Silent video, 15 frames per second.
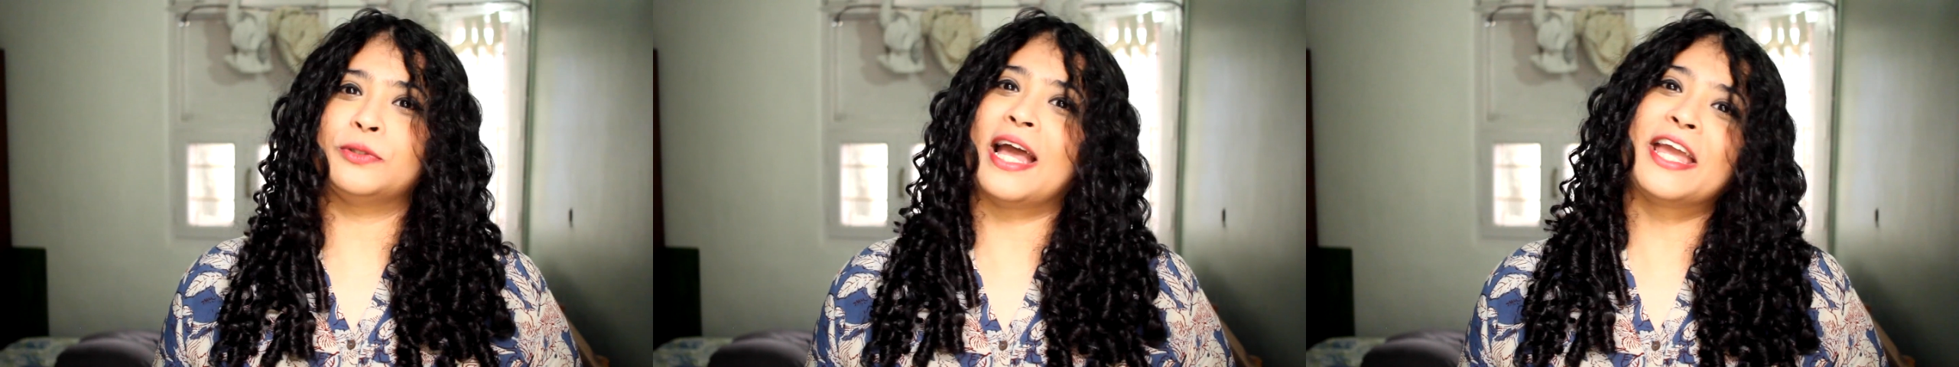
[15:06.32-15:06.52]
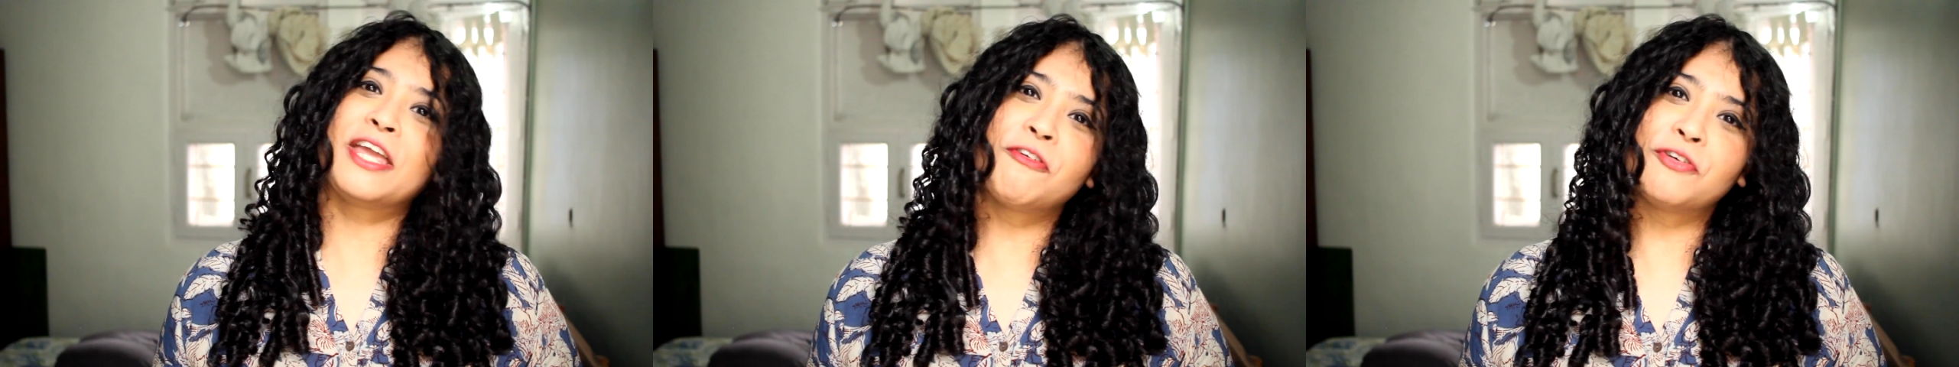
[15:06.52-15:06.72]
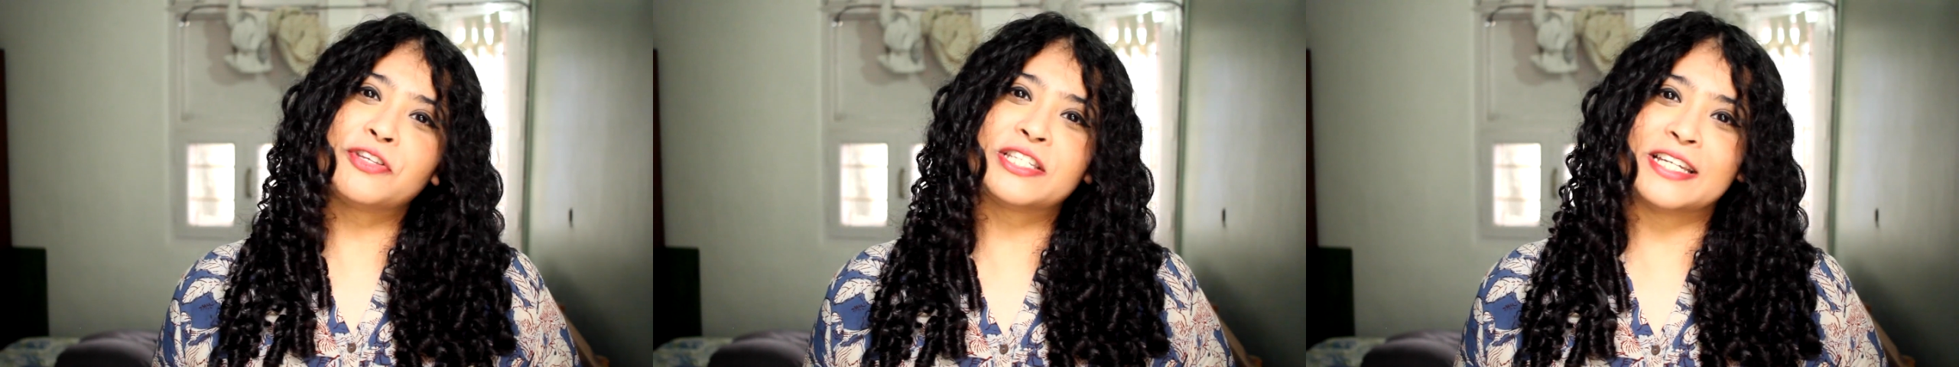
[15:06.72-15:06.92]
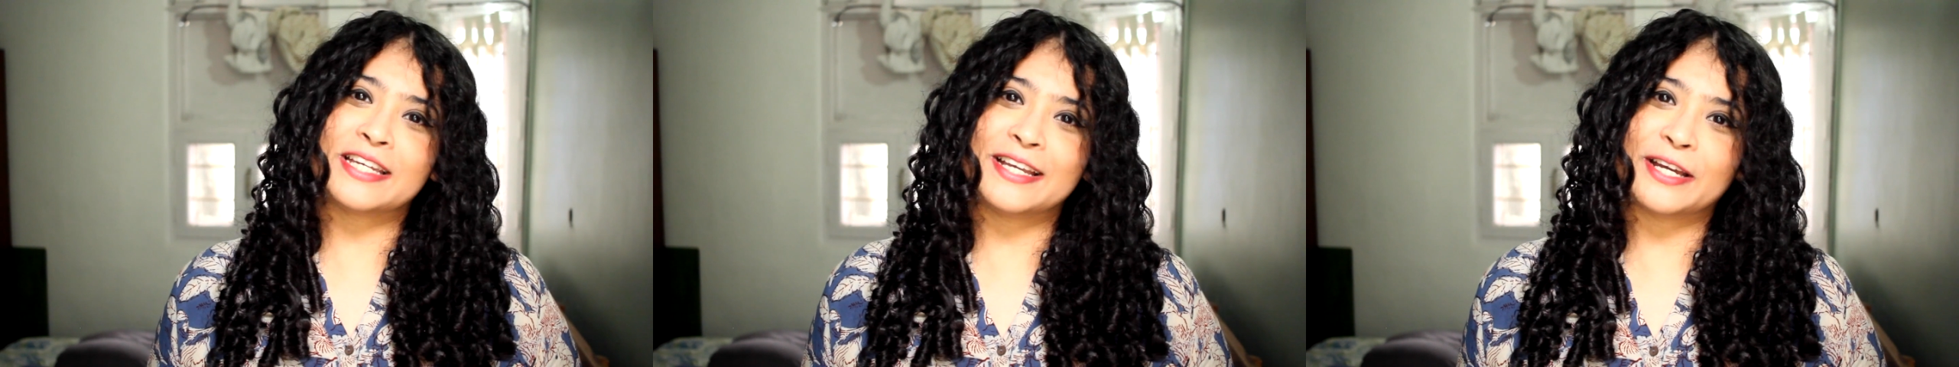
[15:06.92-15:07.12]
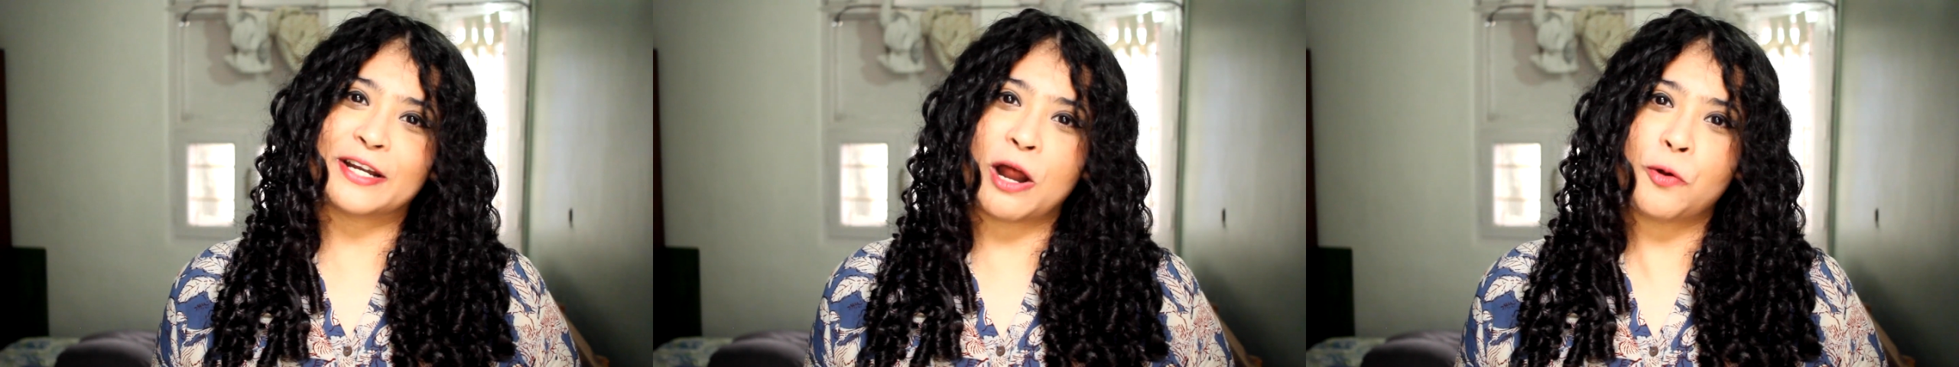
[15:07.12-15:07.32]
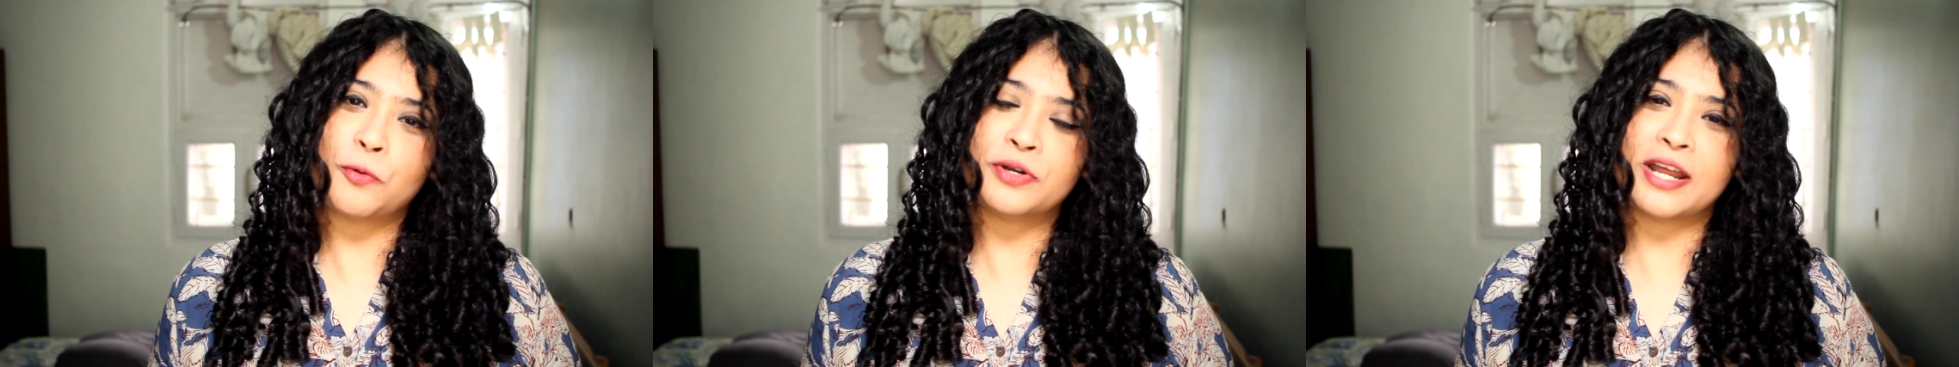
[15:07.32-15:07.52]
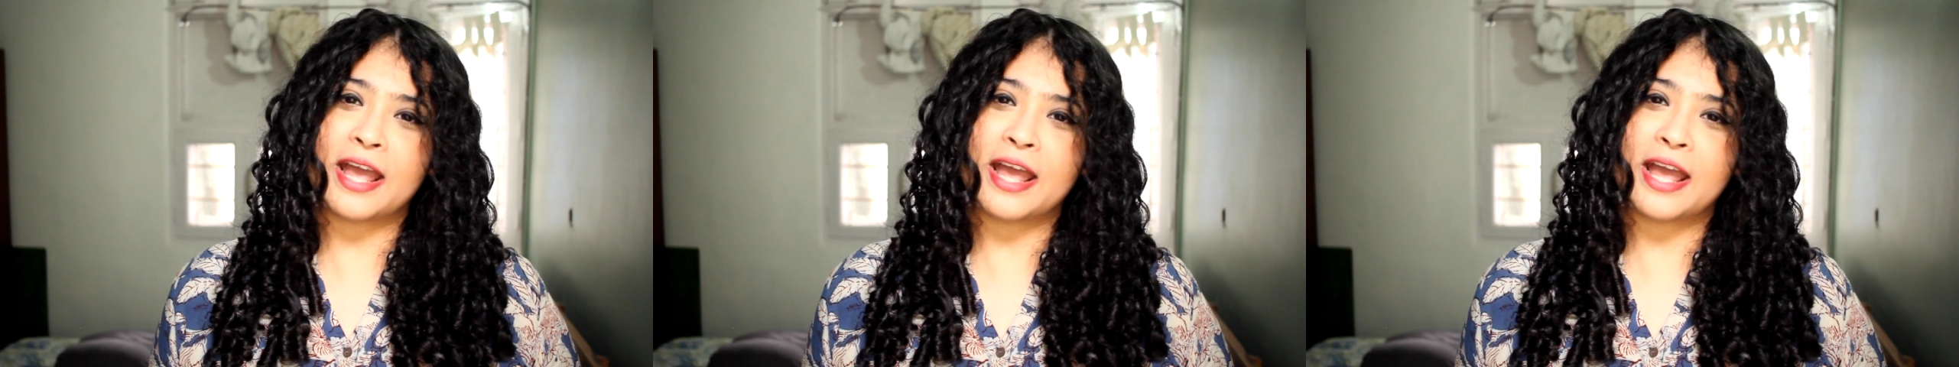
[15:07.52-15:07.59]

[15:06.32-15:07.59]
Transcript: thank you for sticking around,